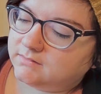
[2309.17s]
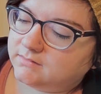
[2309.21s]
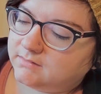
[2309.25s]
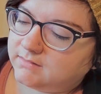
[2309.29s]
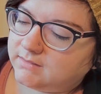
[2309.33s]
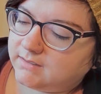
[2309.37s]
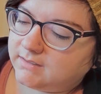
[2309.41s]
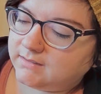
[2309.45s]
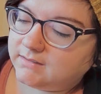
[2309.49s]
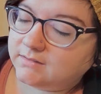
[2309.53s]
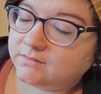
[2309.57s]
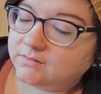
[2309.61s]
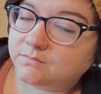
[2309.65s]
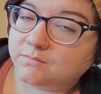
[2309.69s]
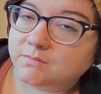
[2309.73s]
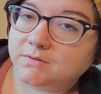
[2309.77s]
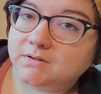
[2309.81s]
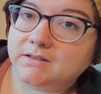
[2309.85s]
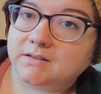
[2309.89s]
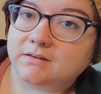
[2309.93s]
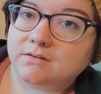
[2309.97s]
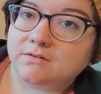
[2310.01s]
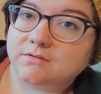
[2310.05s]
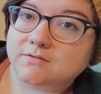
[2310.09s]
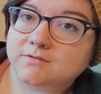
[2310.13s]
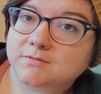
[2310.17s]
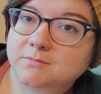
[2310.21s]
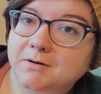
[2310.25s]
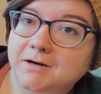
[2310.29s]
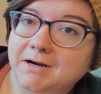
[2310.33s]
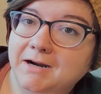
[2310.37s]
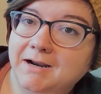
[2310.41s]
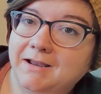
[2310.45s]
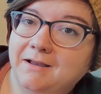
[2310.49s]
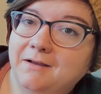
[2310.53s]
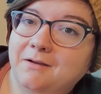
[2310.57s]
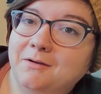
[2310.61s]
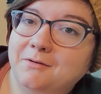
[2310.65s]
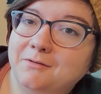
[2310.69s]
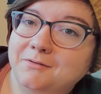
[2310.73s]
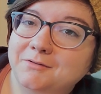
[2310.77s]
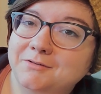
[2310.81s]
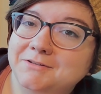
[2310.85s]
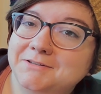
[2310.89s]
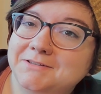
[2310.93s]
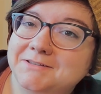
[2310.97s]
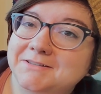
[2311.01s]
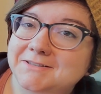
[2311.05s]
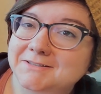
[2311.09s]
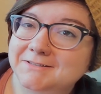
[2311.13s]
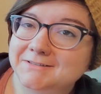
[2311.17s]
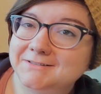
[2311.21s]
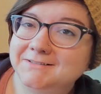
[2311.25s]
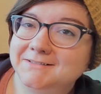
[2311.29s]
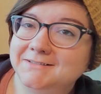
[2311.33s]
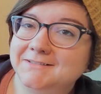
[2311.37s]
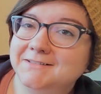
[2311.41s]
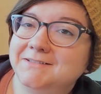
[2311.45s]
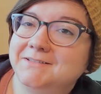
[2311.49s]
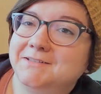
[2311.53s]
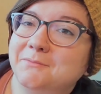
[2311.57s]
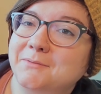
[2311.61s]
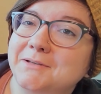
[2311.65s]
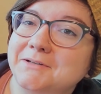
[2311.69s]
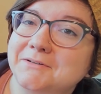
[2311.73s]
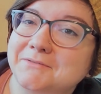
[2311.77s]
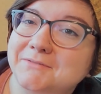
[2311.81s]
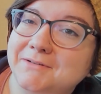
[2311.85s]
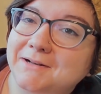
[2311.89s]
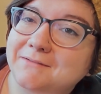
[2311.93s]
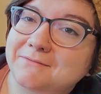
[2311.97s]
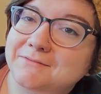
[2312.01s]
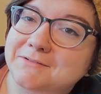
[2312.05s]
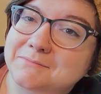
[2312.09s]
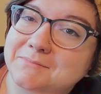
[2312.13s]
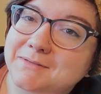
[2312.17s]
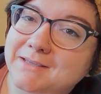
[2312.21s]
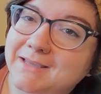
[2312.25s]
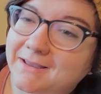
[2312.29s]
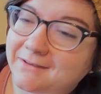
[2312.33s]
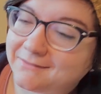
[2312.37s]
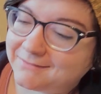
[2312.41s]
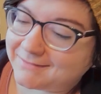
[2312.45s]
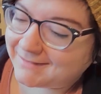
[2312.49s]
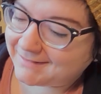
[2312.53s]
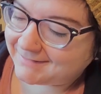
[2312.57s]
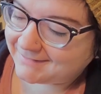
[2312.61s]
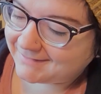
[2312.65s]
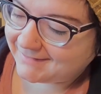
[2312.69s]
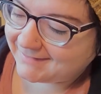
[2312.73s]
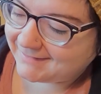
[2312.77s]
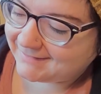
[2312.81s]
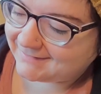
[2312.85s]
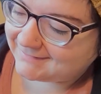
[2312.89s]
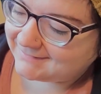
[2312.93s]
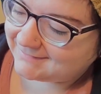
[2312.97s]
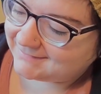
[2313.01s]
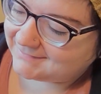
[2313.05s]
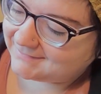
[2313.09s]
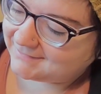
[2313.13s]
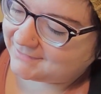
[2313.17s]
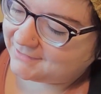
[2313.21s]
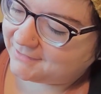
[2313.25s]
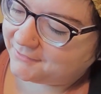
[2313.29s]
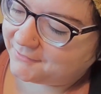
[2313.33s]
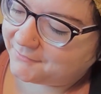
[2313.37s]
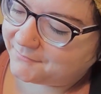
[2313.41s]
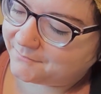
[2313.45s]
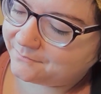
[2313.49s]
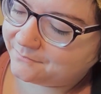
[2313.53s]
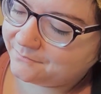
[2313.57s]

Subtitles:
And it's really close to our house, so we don't have to be out that late. So